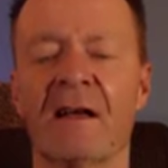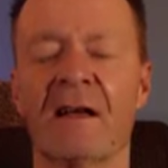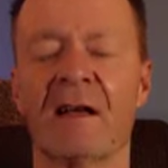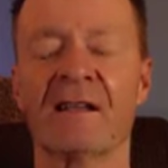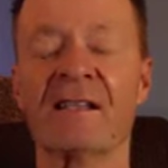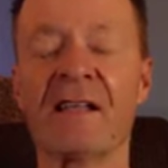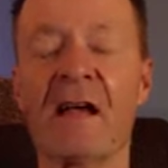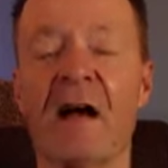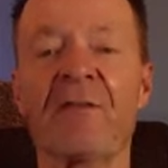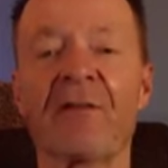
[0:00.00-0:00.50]

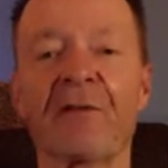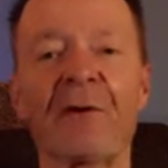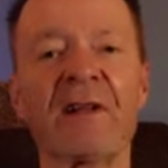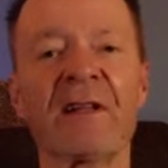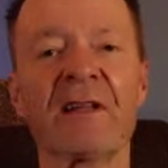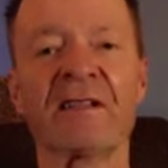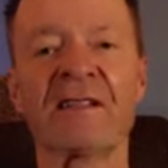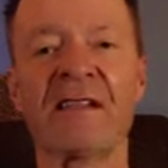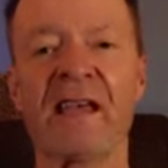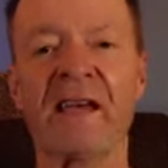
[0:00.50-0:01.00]
self
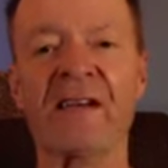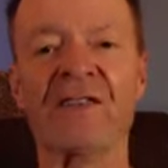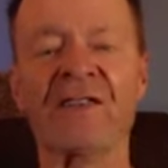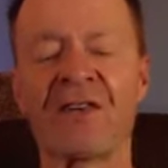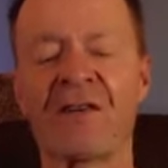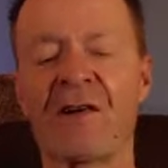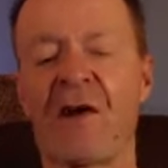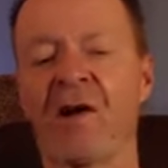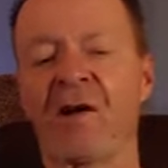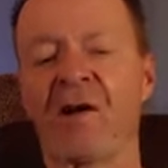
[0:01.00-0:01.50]

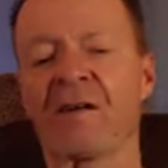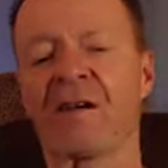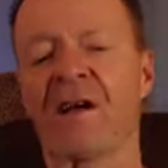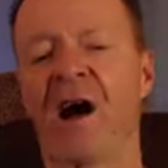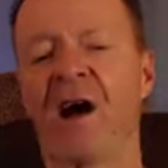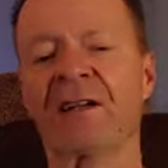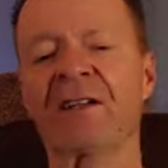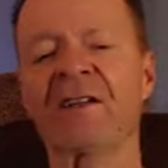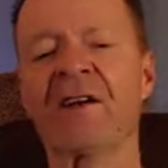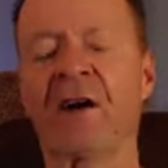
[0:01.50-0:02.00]
realization, our
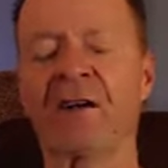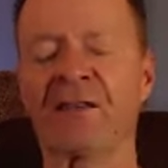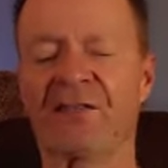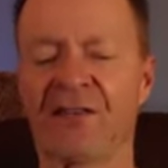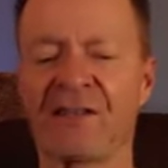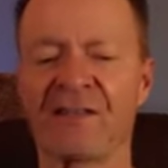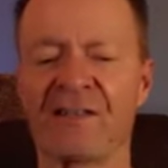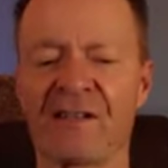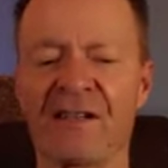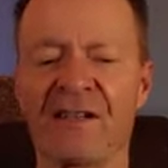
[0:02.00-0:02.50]
God
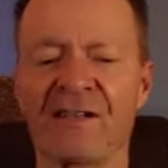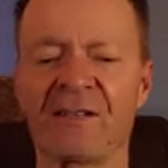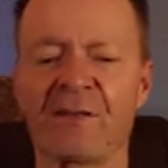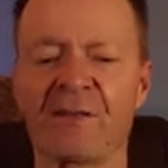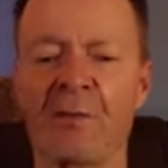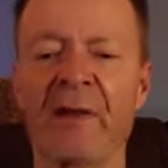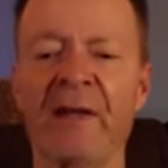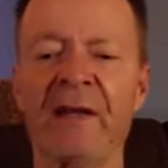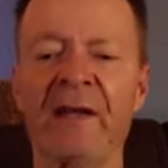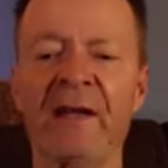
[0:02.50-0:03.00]
consciousness,
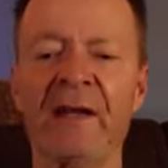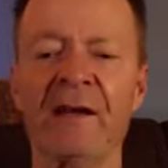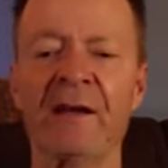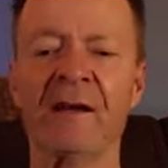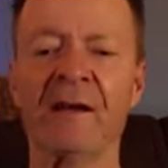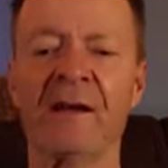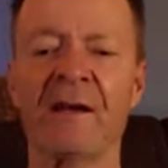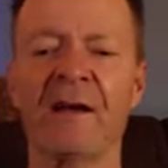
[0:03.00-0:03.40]
we